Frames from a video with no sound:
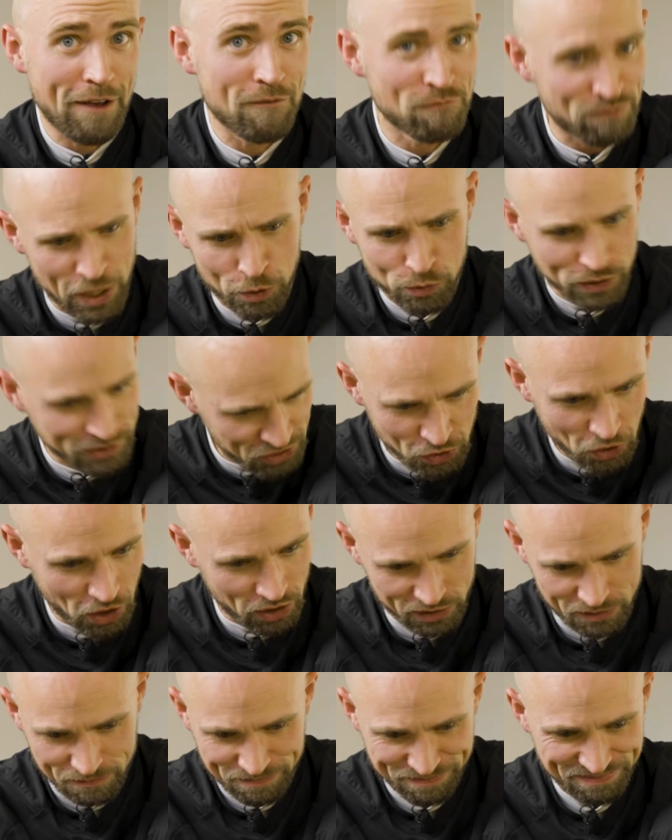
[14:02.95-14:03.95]
very
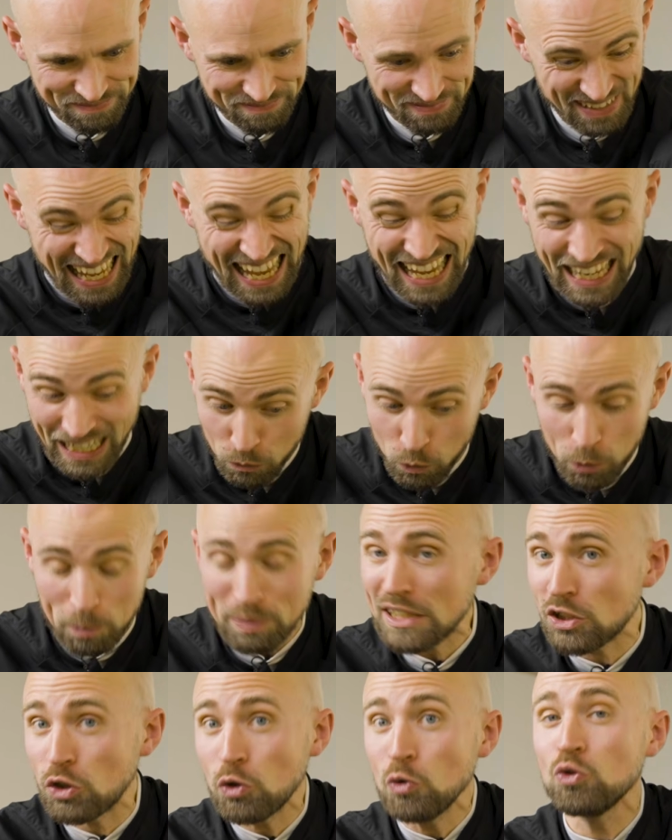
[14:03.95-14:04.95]
snug. And it will
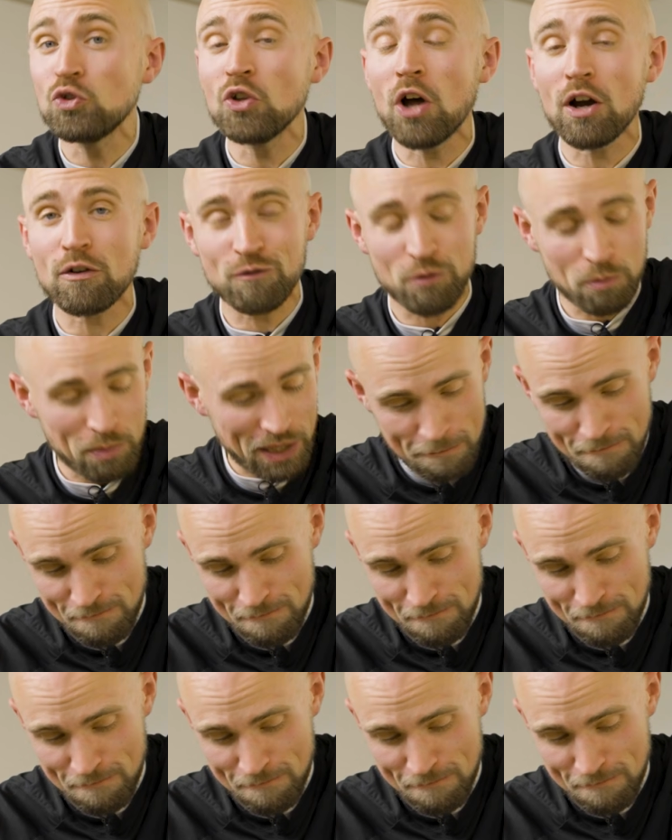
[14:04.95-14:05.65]
be too snug for me.